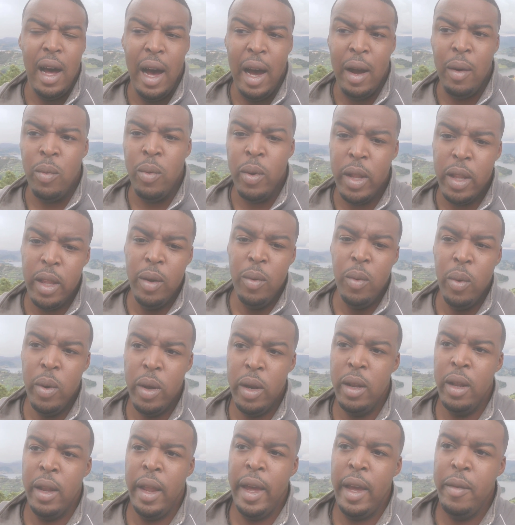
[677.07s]
I really
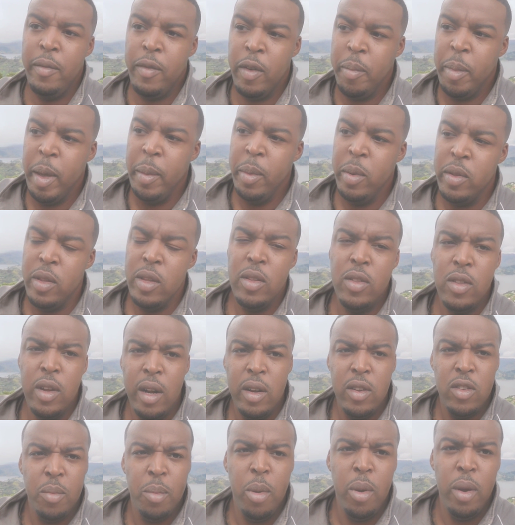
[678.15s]
would like for people to
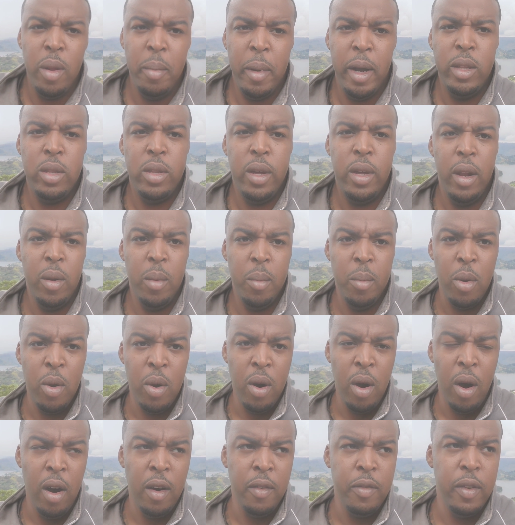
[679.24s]
start supporting my channel
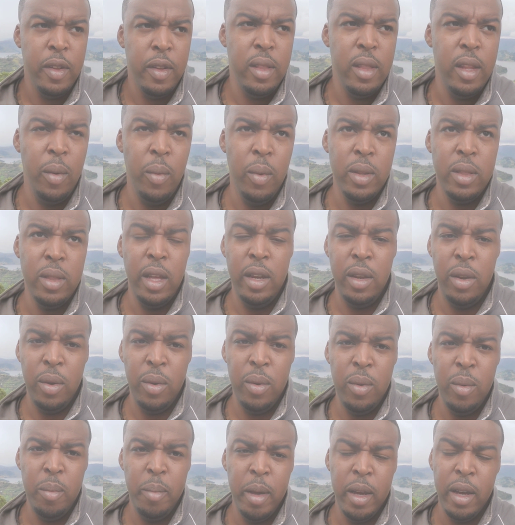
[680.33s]
more often than what they
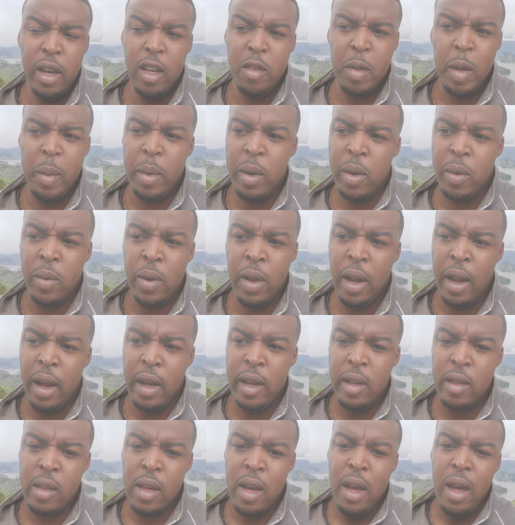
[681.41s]
do, because people don't
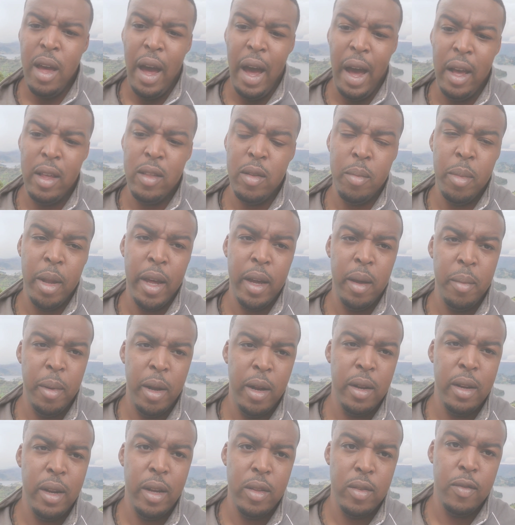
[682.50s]
realize, as a Black
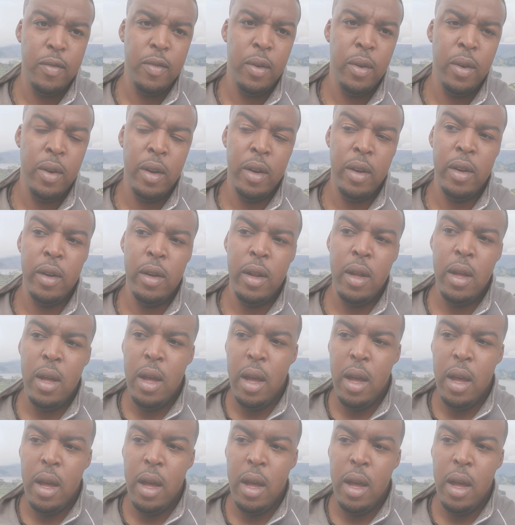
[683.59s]
American, as a foreigner,